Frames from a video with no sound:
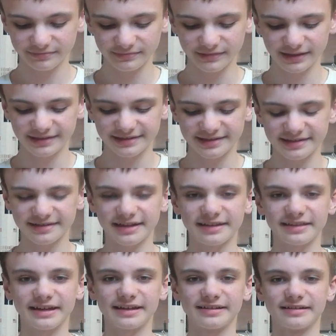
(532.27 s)
it's
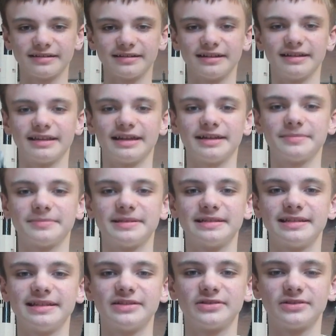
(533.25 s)
designed that like that, because
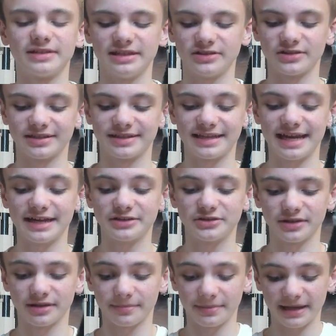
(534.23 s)
it's literally just the
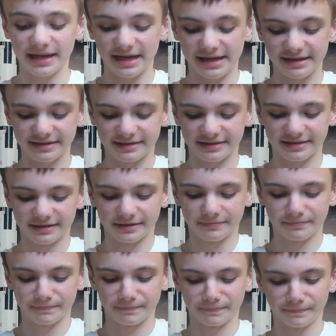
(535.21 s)
edge of the plates
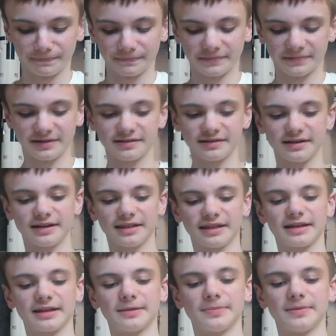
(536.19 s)
is the only
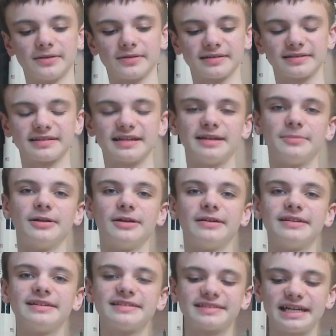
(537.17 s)
thing keeping it on the table. And
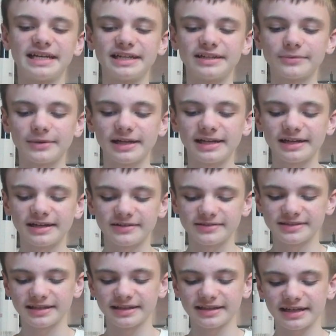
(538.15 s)
I understand why
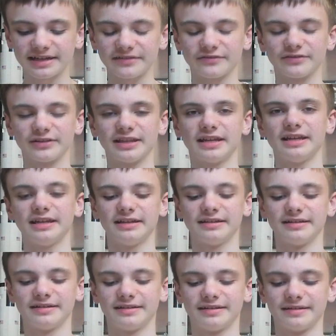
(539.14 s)
Lego's done that for the
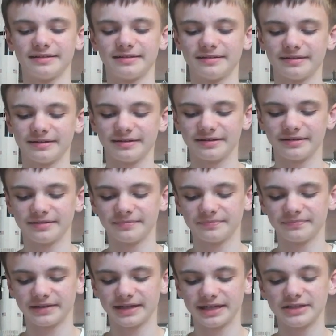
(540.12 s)

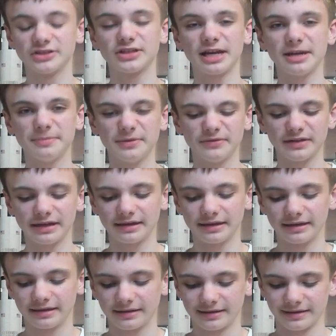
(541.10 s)
like shape of it,
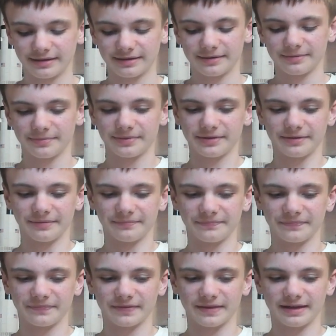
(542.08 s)
but
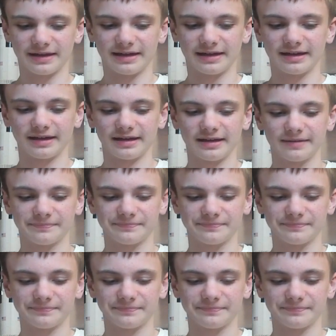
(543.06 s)
I